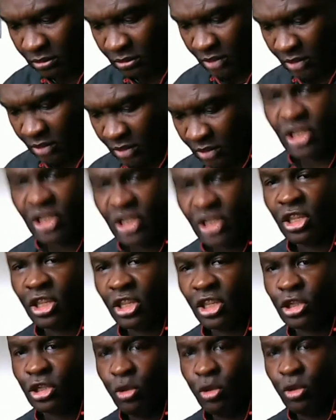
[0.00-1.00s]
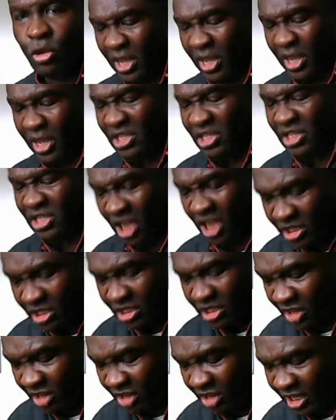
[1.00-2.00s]
Has nothing to do with being jealous
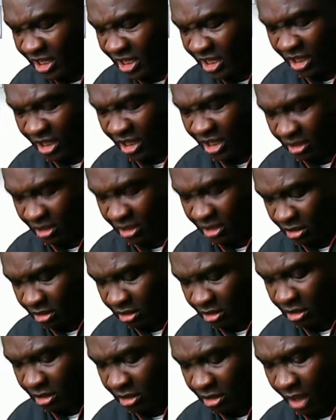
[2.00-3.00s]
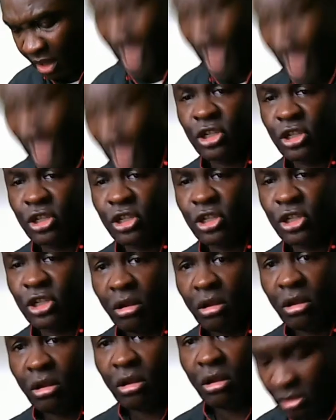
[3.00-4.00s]
or anything. I can
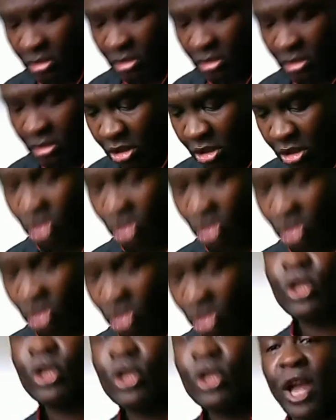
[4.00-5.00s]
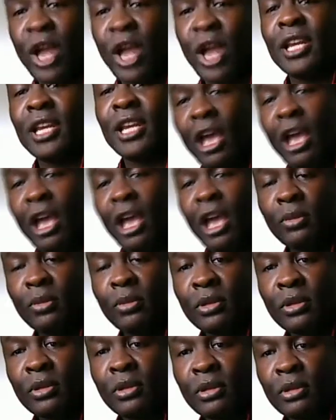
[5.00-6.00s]
talk because I was trying to help
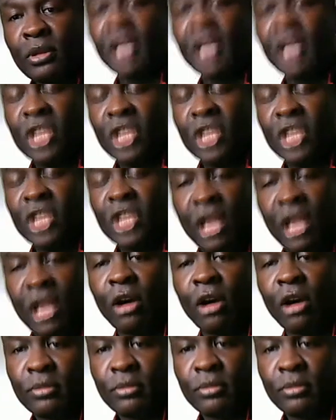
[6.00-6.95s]
and did help